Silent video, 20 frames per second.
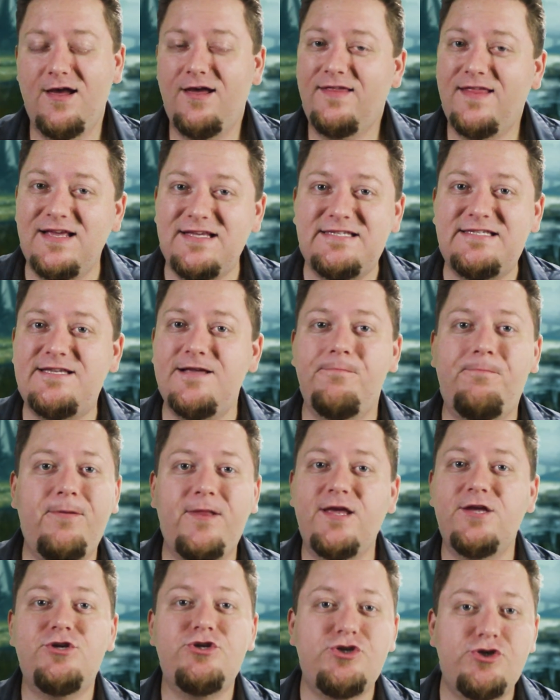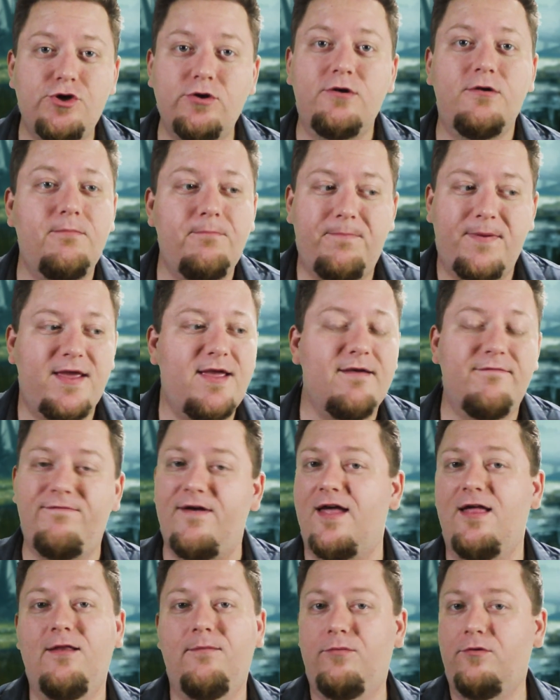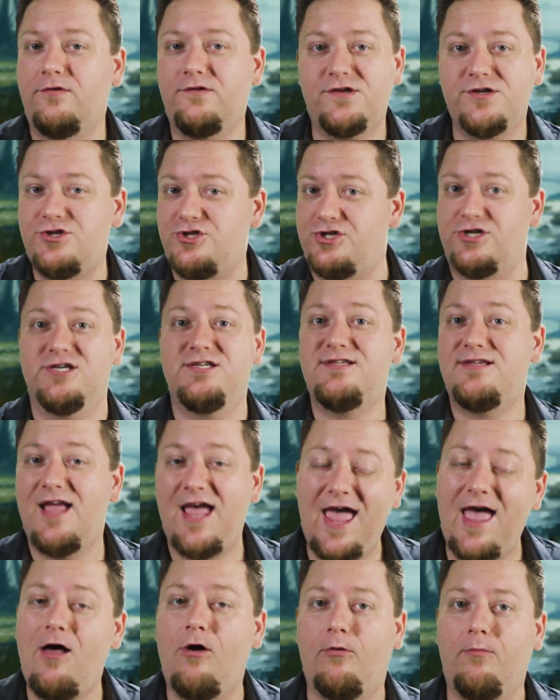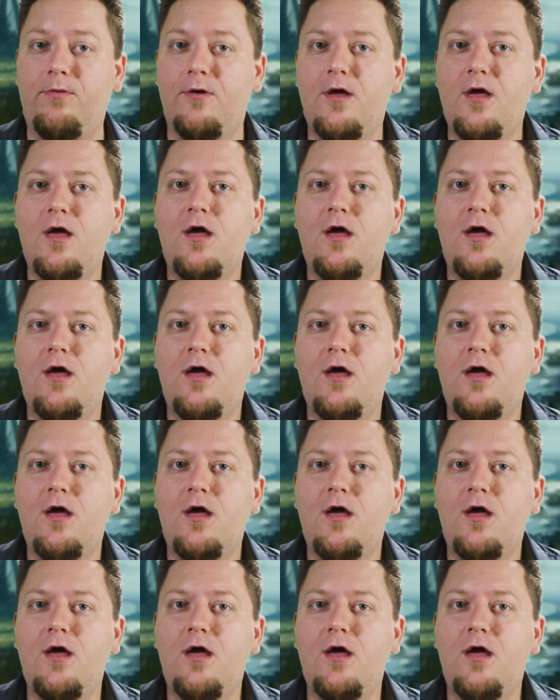They simply shouldn't be available to just help.